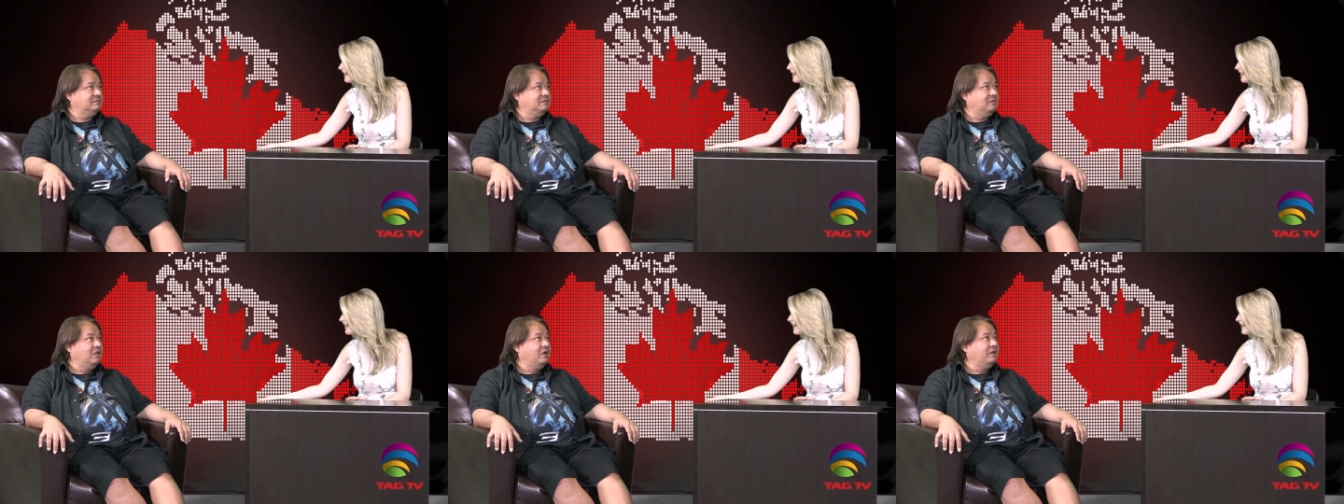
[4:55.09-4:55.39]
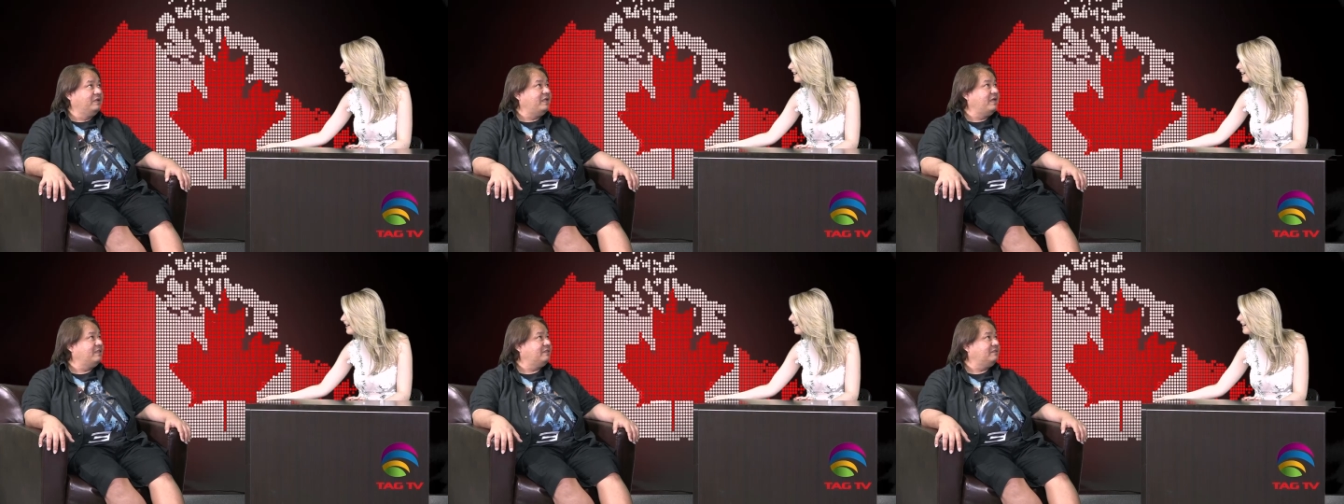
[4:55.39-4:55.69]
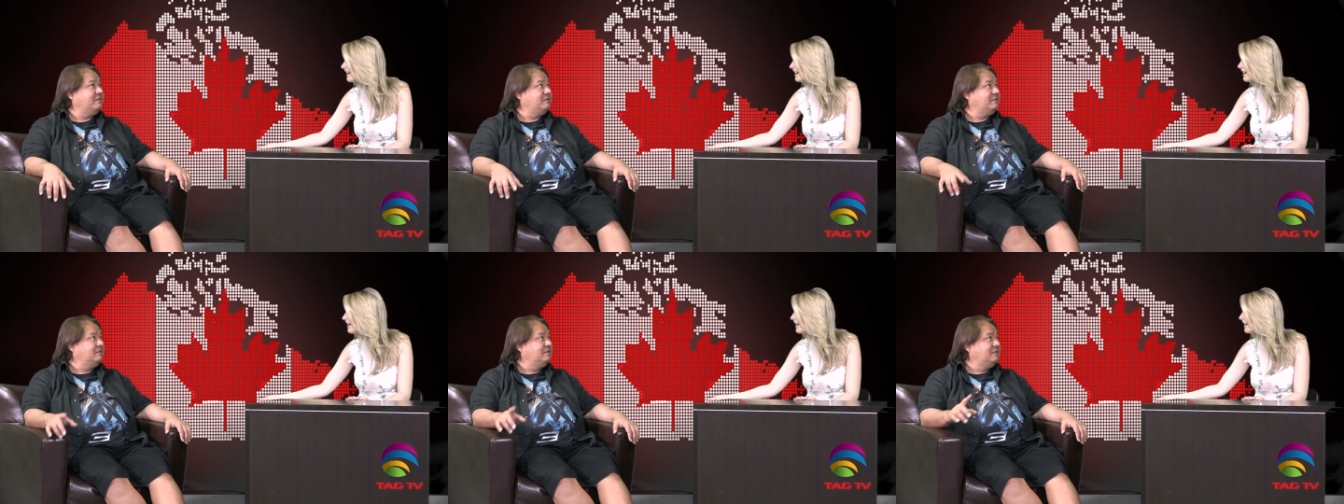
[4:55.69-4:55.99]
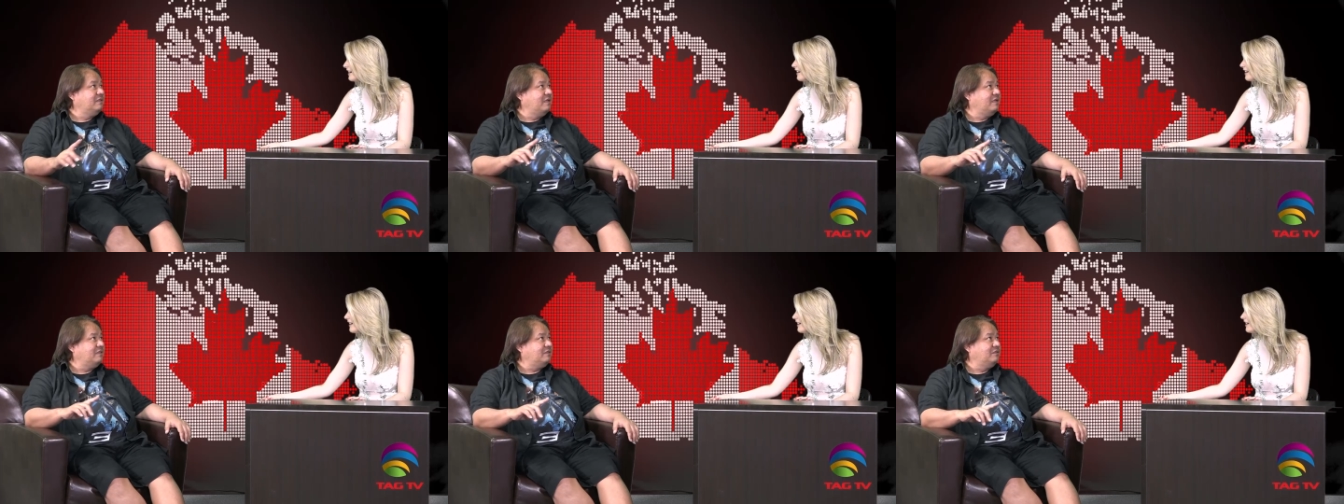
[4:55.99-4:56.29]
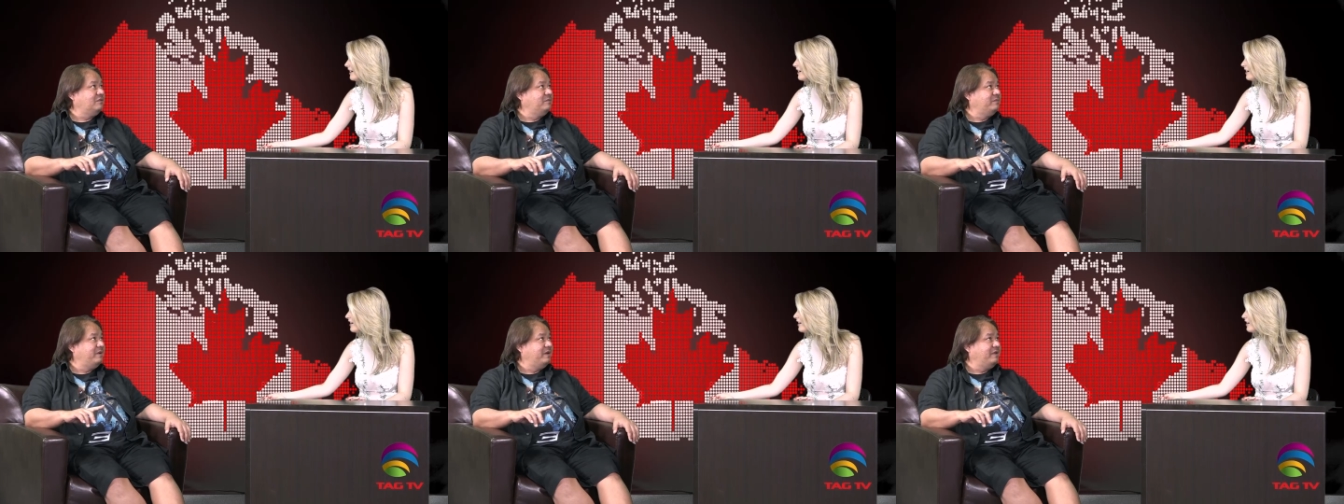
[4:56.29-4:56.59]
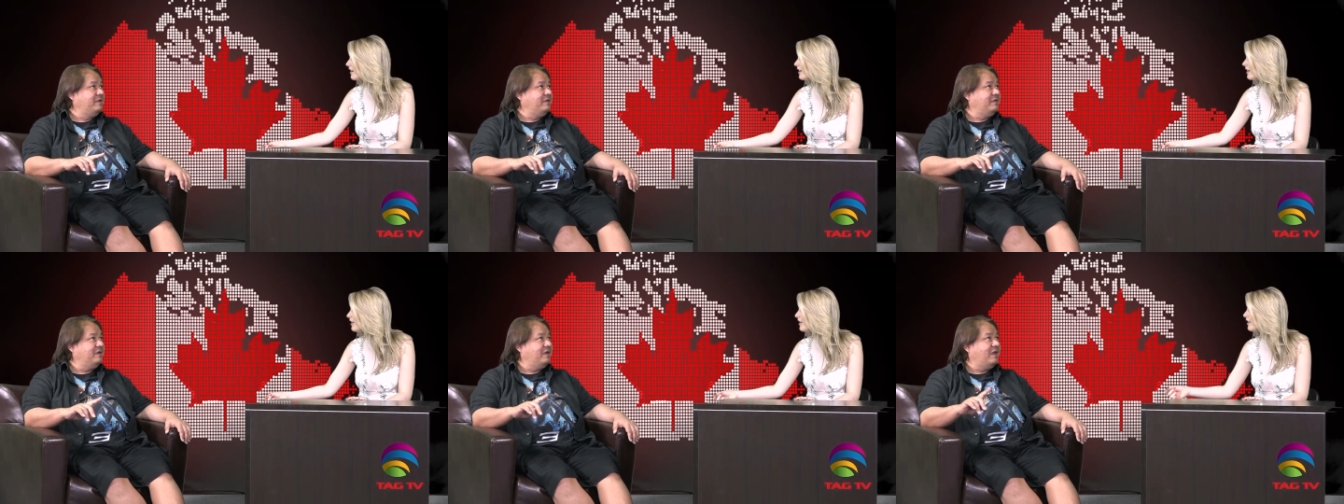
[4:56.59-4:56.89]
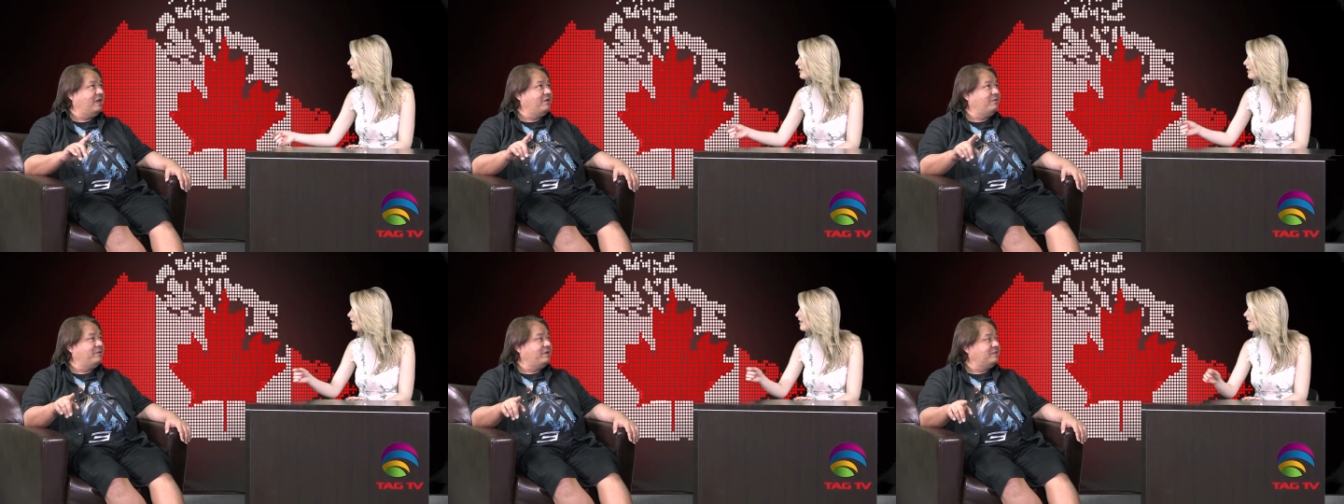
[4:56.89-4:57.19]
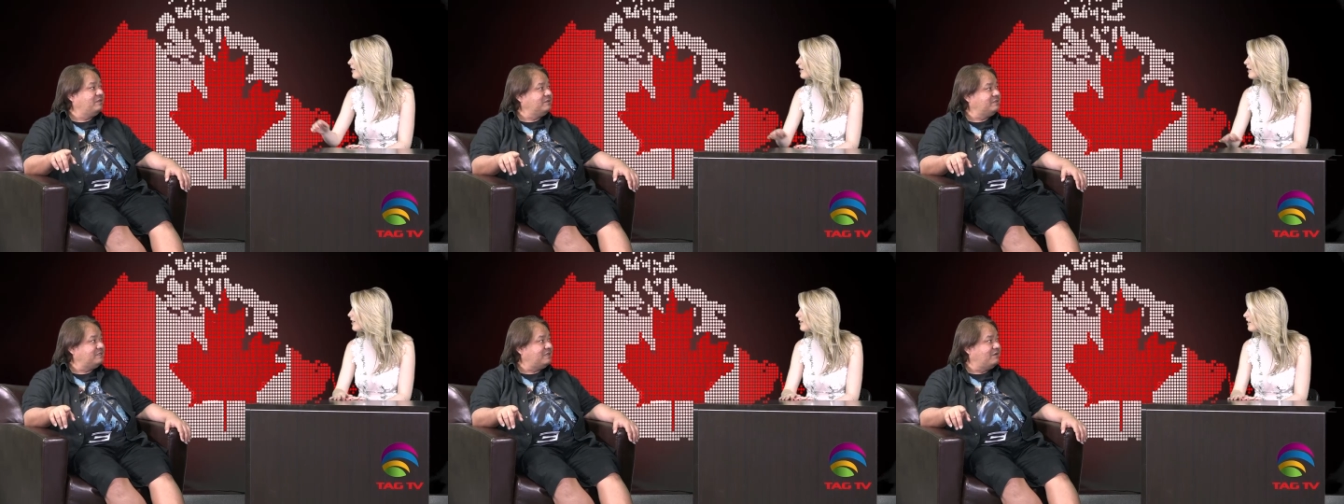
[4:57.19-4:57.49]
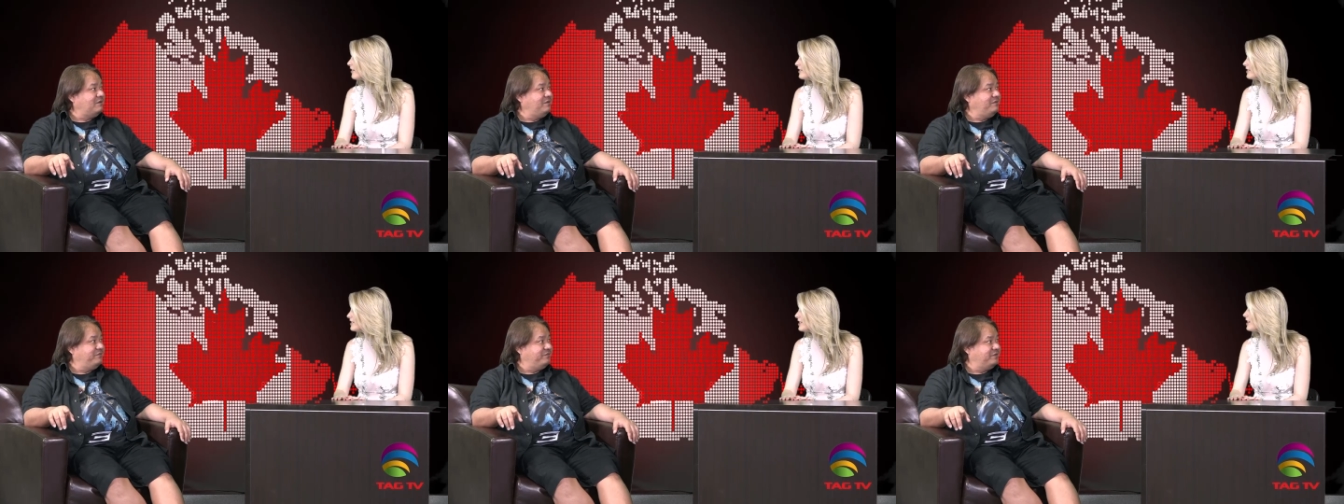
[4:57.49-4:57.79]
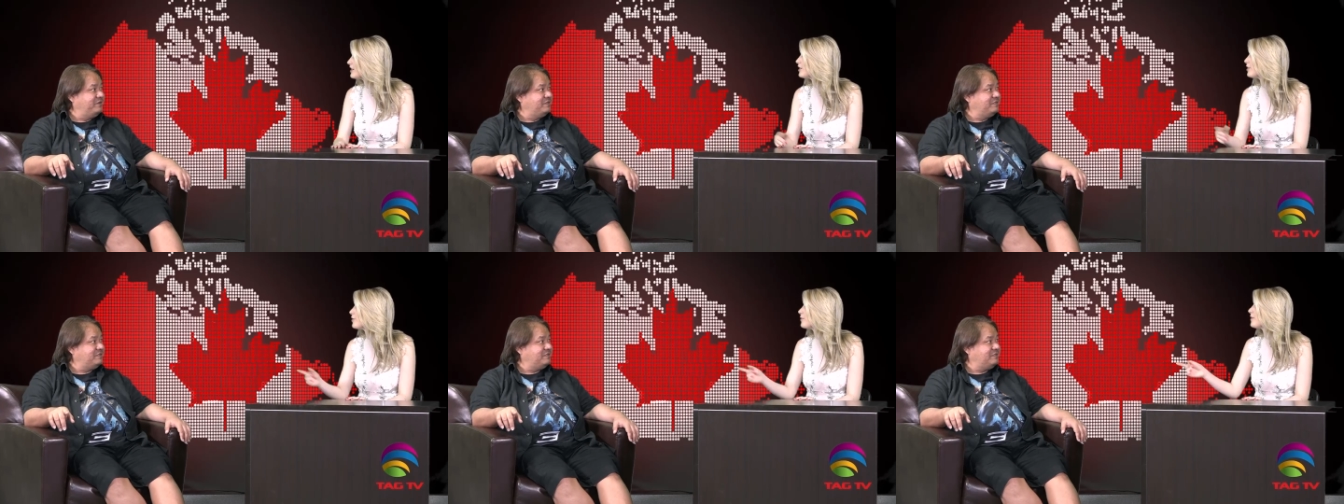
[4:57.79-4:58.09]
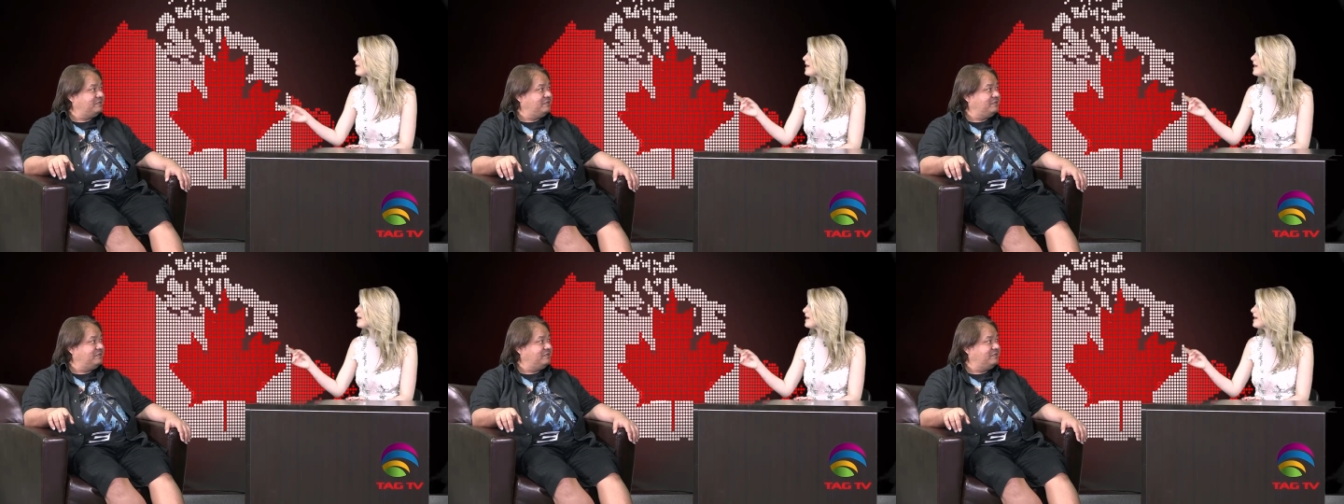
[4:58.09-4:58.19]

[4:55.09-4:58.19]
no not not Dubai. I went to Saudi. Saudi first.